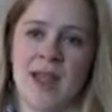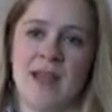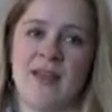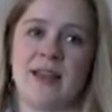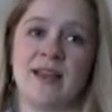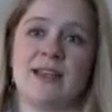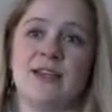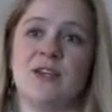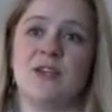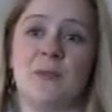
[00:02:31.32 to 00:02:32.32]
and then
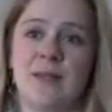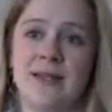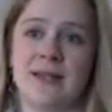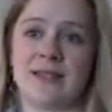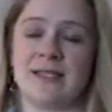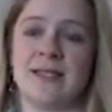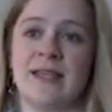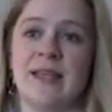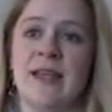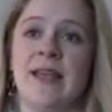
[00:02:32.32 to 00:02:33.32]
continue to meet to
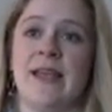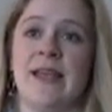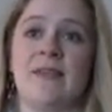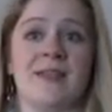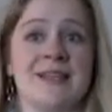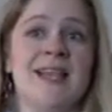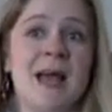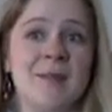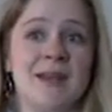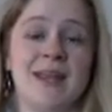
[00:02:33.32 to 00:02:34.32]
see if that's
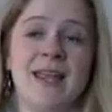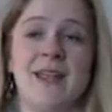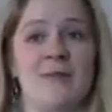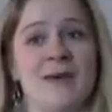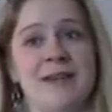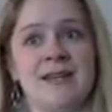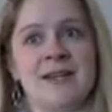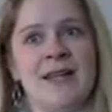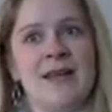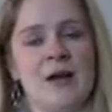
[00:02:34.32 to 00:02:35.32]
happening, if we need to
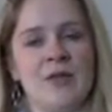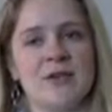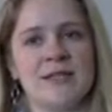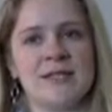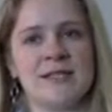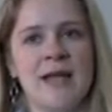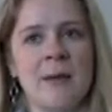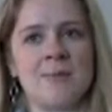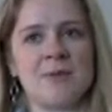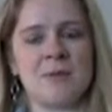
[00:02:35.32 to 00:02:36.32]
take other
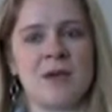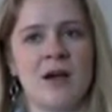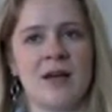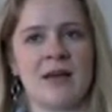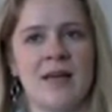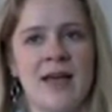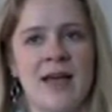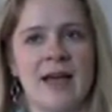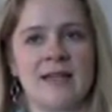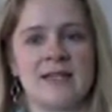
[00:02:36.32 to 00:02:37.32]
steps beyond
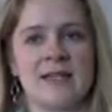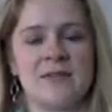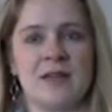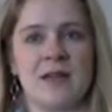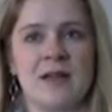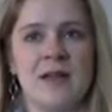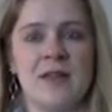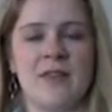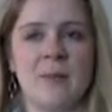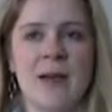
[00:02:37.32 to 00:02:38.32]
that, if the
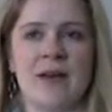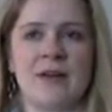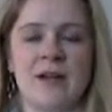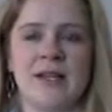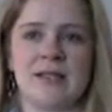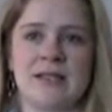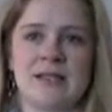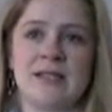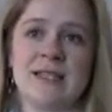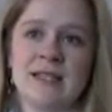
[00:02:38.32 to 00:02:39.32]
pattern
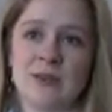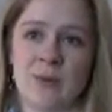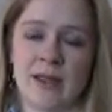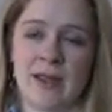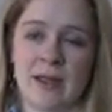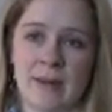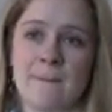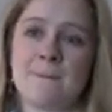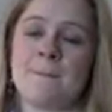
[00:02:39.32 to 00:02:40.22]
is continuing